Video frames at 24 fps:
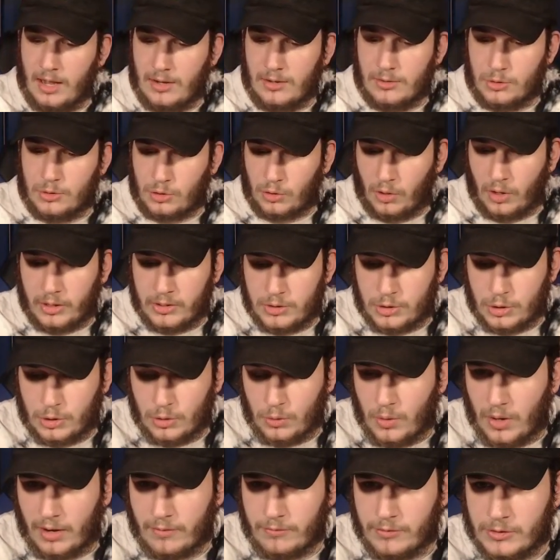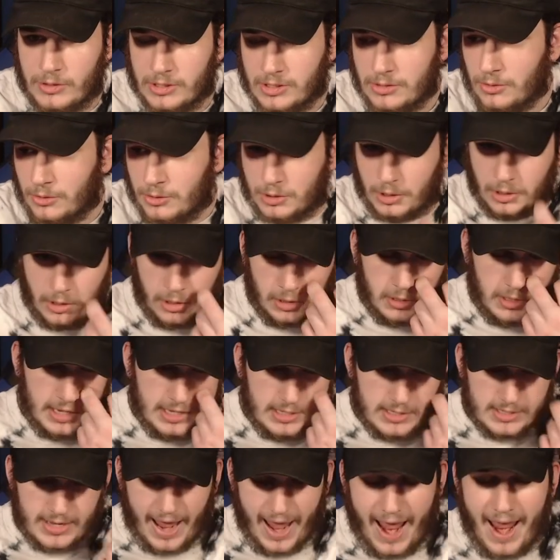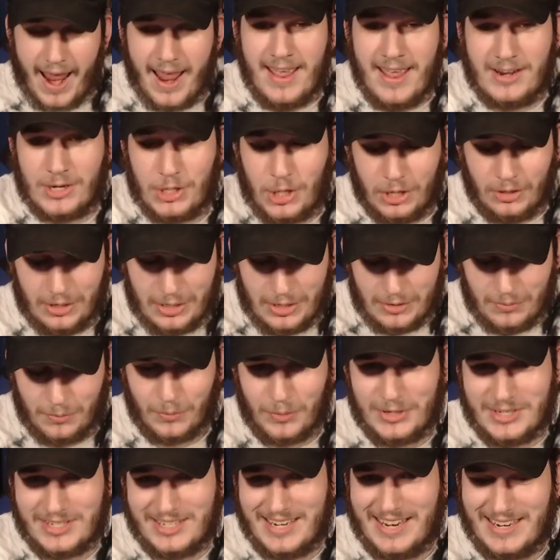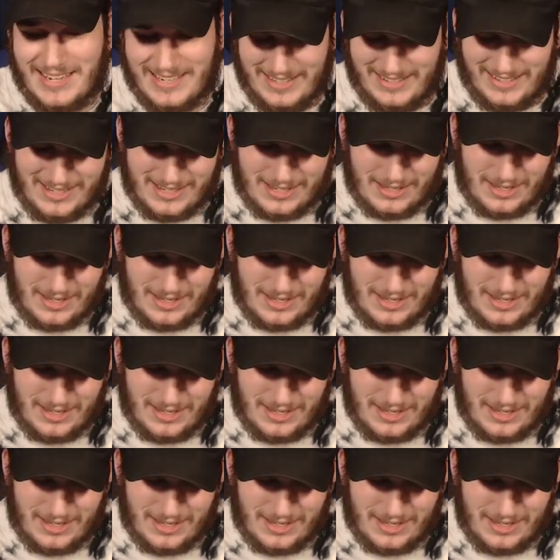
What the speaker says: drawing 2 every single turn is actually ridiculous.